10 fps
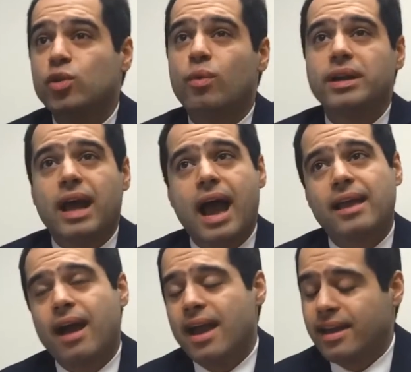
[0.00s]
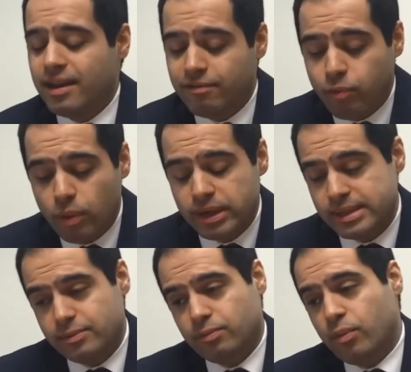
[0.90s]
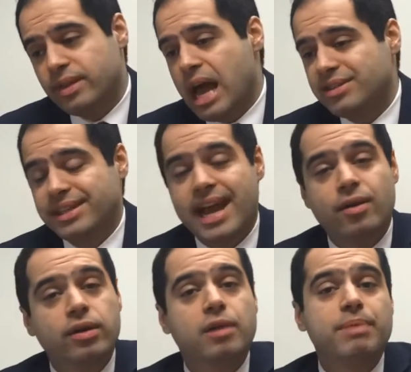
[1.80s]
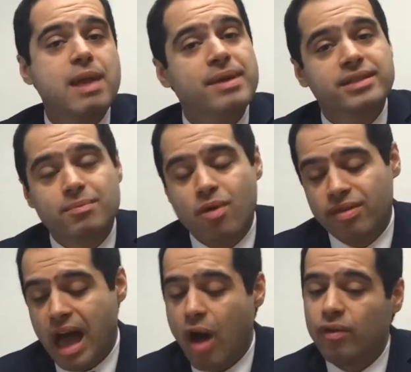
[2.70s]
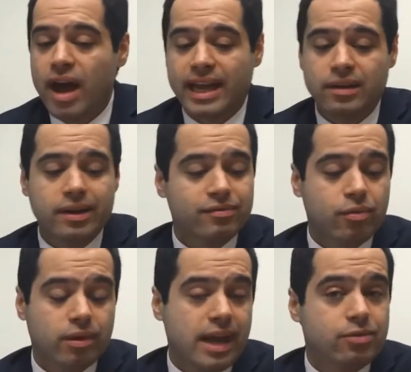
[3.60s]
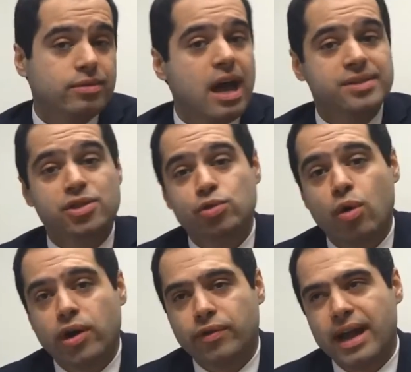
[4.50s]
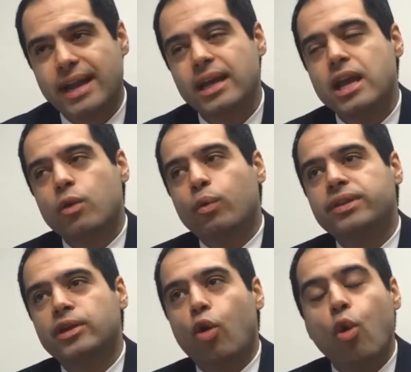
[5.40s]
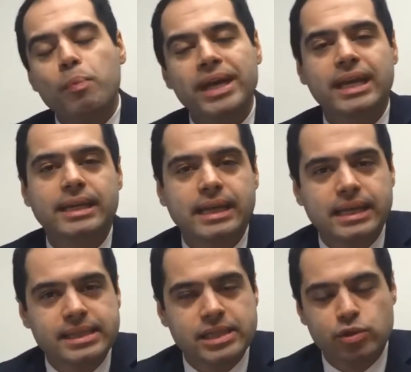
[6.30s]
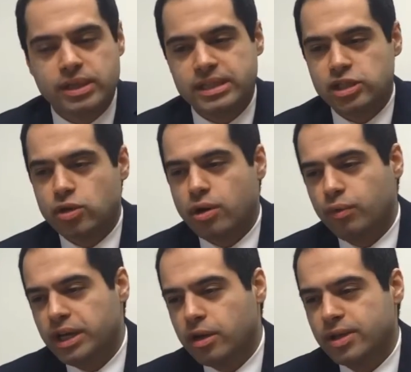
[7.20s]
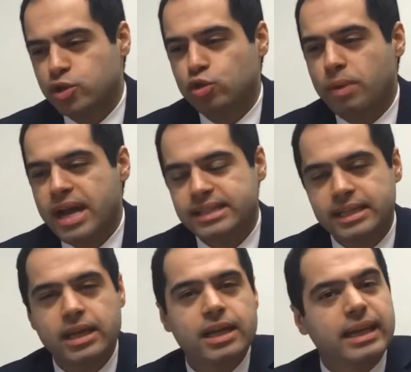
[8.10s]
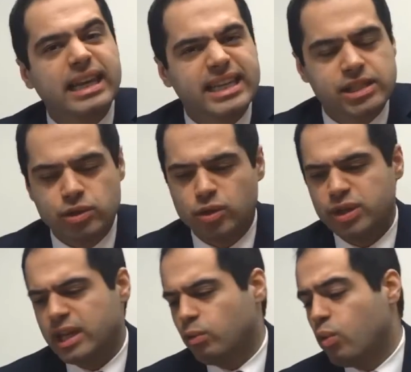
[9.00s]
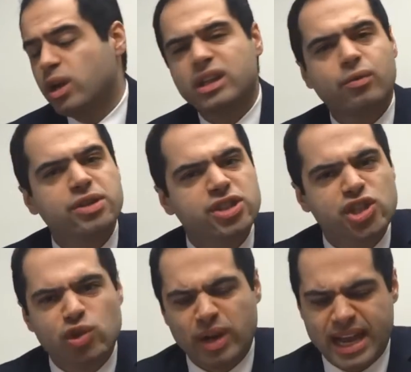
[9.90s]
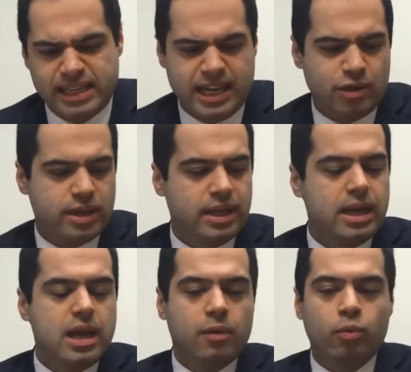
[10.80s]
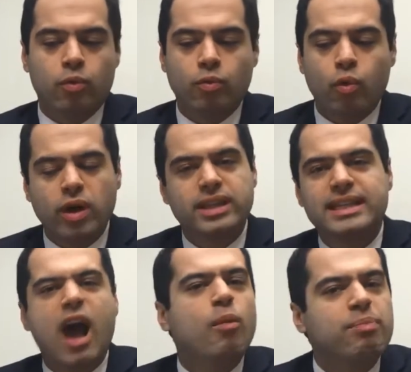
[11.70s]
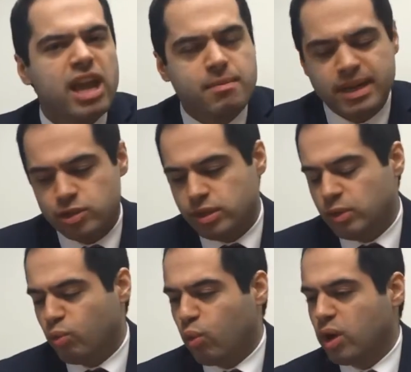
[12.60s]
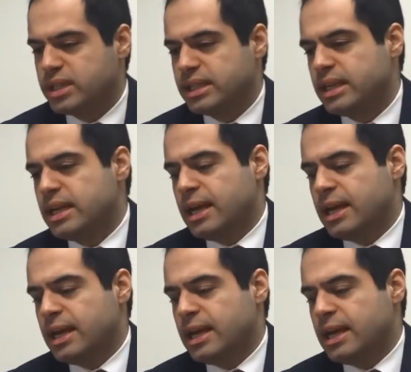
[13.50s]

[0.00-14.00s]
you know what, I can afford this 1,800 payments a month, however I cannot afford like 2,200. And with an open-ended leases, you can start really customizing the lease. You can work the residual at the end, you can work the down payment, you can work the